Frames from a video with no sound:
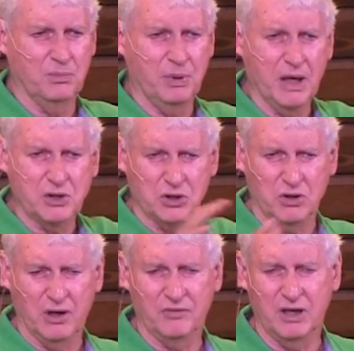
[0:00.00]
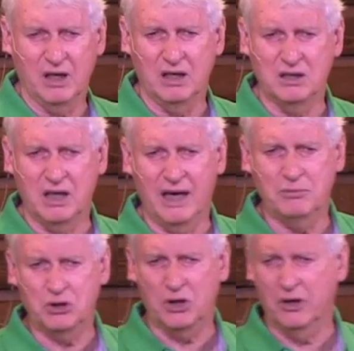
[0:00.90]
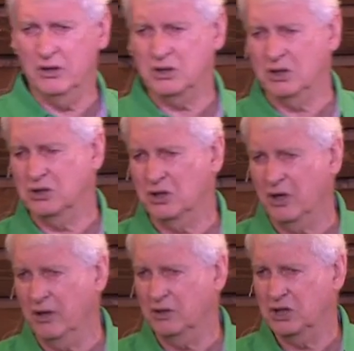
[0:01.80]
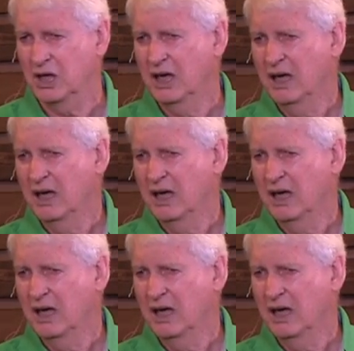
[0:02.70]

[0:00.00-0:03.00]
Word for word: picture of the end-time church, the church,